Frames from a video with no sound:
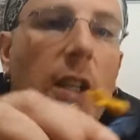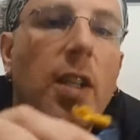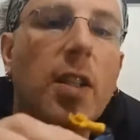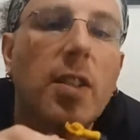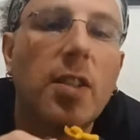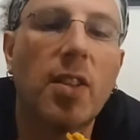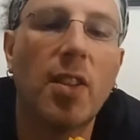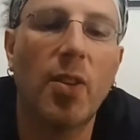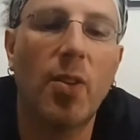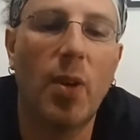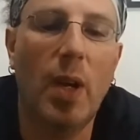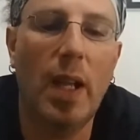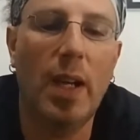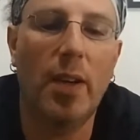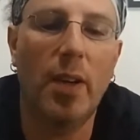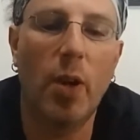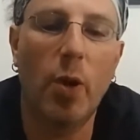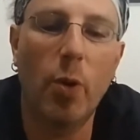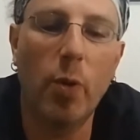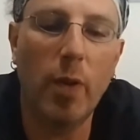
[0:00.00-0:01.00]
So I
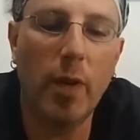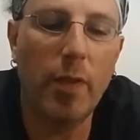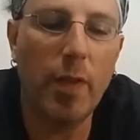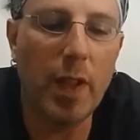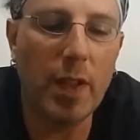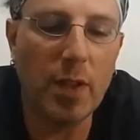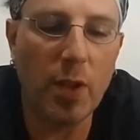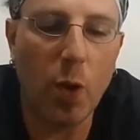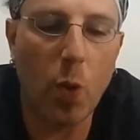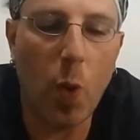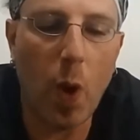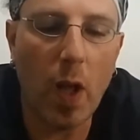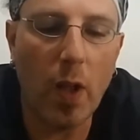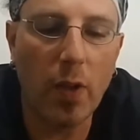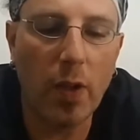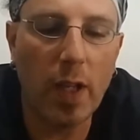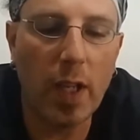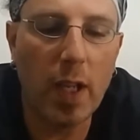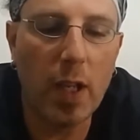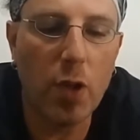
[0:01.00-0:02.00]
don't know if that's a
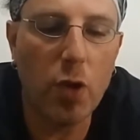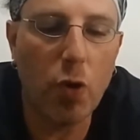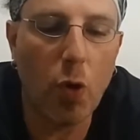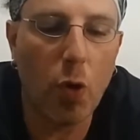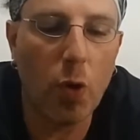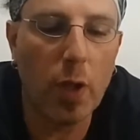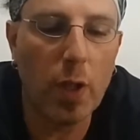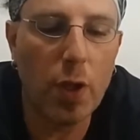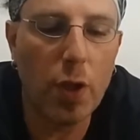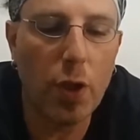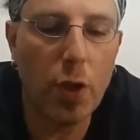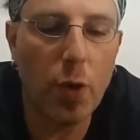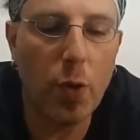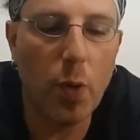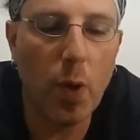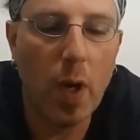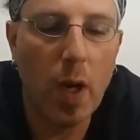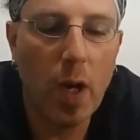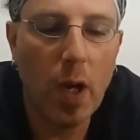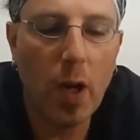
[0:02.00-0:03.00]
quality control issue
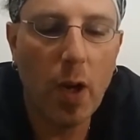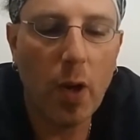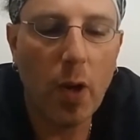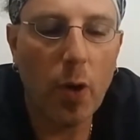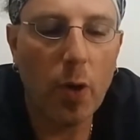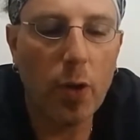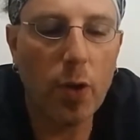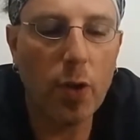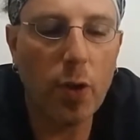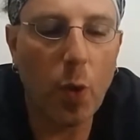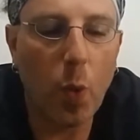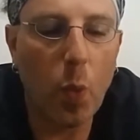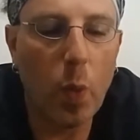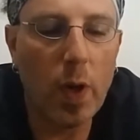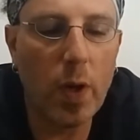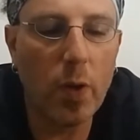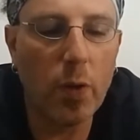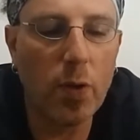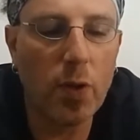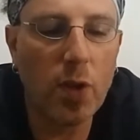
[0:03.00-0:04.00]
or just a
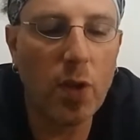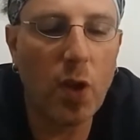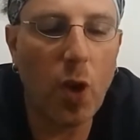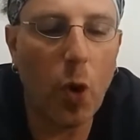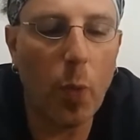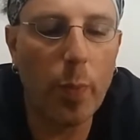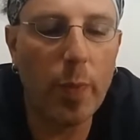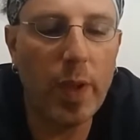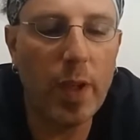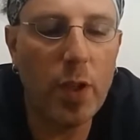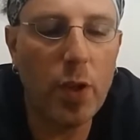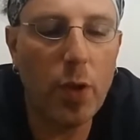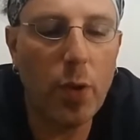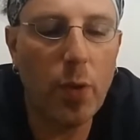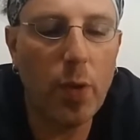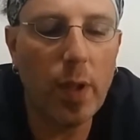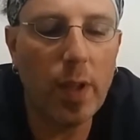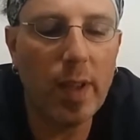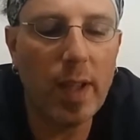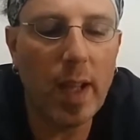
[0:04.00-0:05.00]
weird sculpt
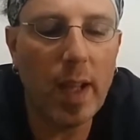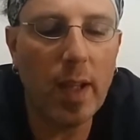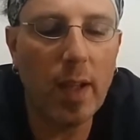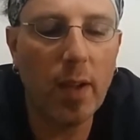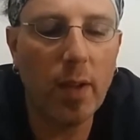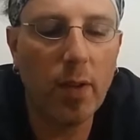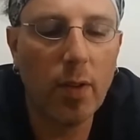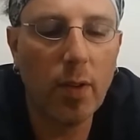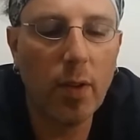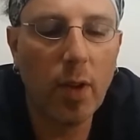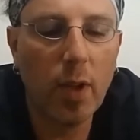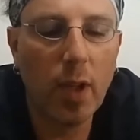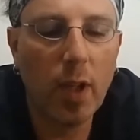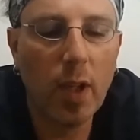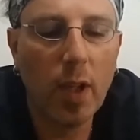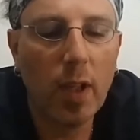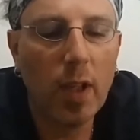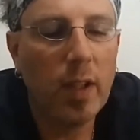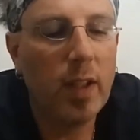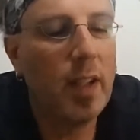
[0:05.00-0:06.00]
issue that they
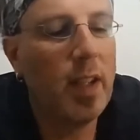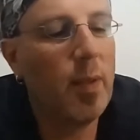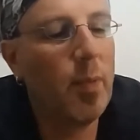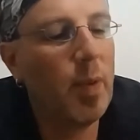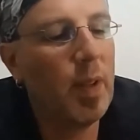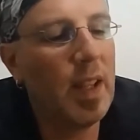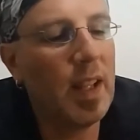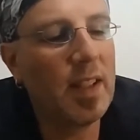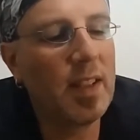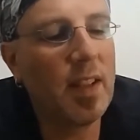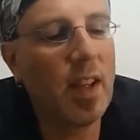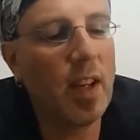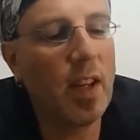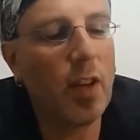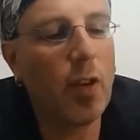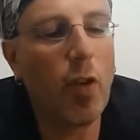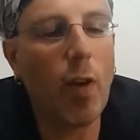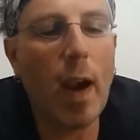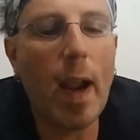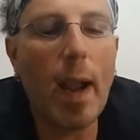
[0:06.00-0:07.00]
did, but that's kind
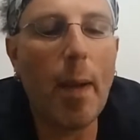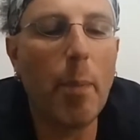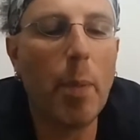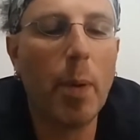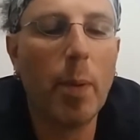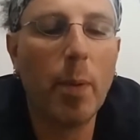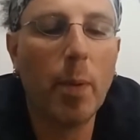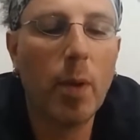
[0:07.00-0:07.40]
of crap.